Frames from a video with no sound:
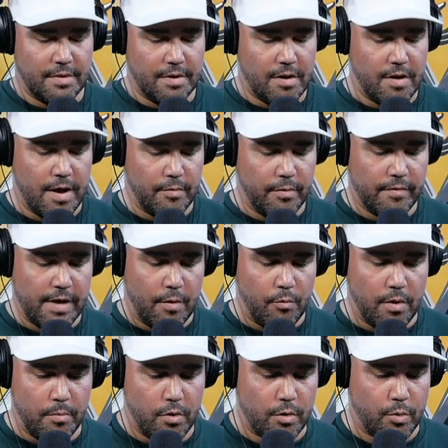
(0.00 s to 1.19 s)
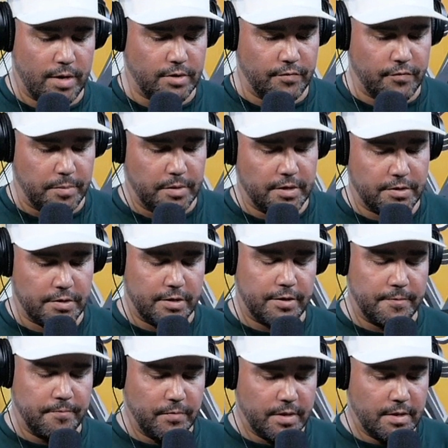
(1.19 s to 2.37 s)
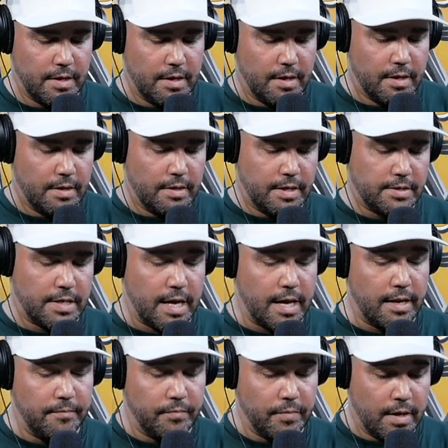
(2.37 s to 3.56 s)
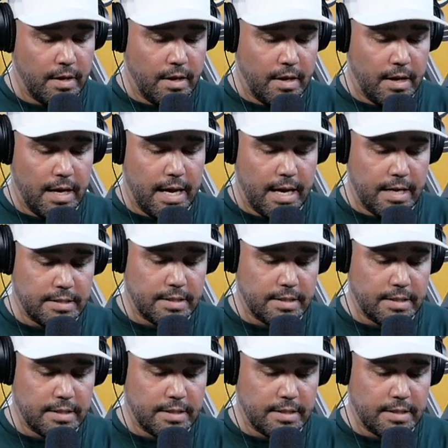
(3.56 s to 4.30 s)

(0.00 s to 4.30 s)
All right. We've got one more question from a listener. They said, ask